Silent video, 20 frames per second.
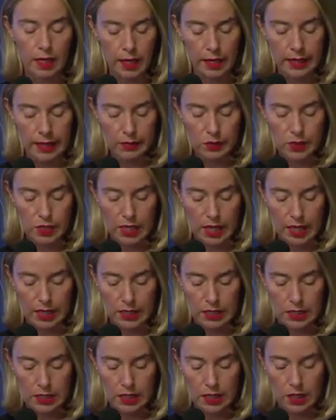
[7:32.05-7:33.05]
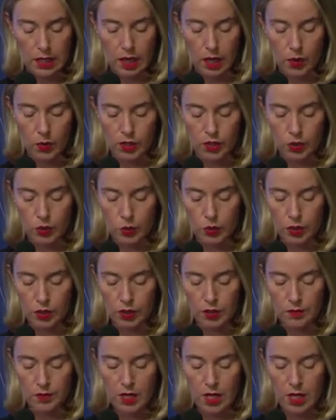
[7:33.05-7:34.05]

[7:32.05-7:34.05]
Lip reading: and outside our union.